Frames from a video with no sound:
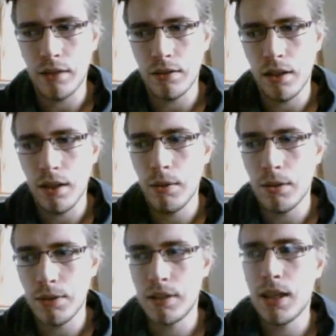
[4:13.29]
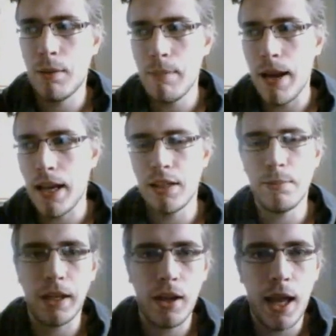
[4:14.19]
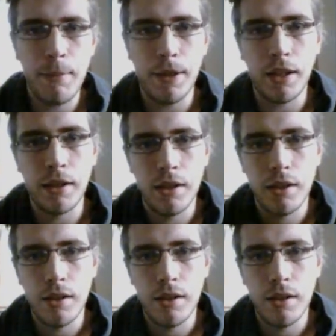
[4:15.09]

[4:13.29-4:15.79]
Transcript: and it's like, oh, she's come back, let's make her happy.